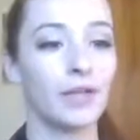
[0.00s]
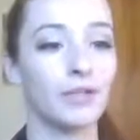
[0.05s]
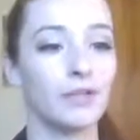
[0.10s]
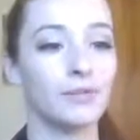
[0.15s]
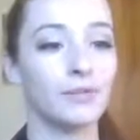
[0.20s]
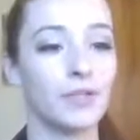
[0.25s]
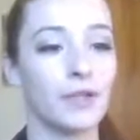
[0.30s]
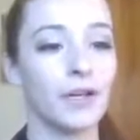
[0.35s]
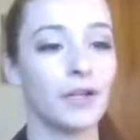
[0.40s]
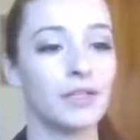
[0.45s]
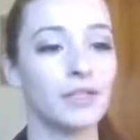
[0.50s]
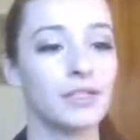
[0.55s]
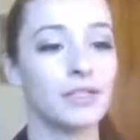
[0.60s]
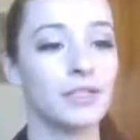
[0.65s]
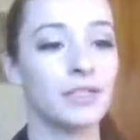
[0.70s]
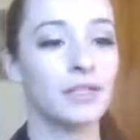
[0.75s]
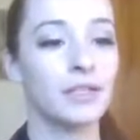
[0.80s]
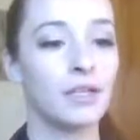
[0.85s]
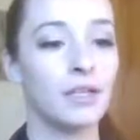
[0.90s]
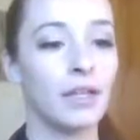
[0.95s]
new
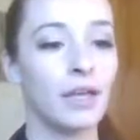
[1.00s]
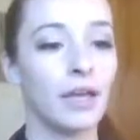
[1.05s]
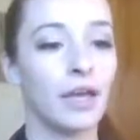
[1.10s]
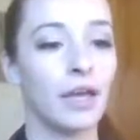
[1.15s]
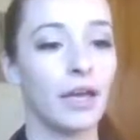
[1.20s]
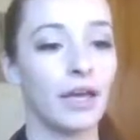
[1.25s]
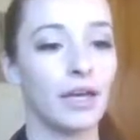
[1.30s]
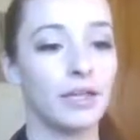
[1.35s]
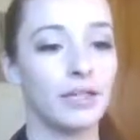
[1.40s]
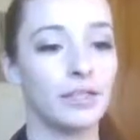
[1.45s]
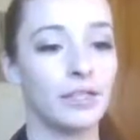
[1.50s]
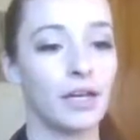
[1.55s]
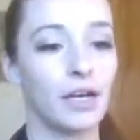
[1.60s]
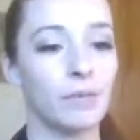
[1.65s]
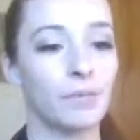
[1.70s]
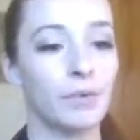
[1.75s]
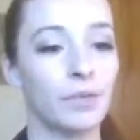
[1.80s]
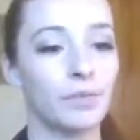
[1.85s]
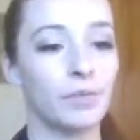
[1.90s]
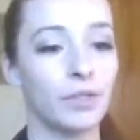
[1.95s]
text and
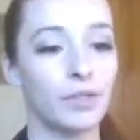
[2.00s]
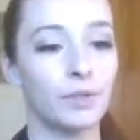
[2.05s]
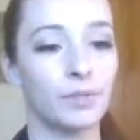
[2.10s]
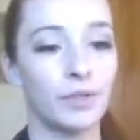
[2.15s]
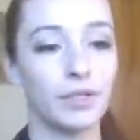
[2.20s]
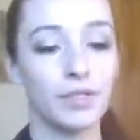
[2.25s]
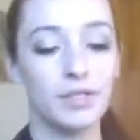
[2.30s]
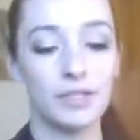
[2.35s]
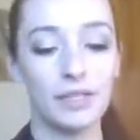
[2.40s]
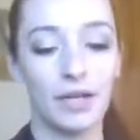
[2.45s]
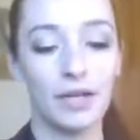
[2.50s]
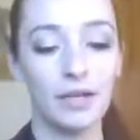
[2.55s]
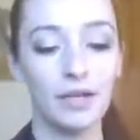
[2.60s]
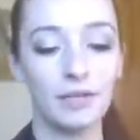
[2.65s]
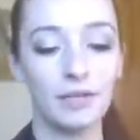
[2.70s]
type in what you want to say,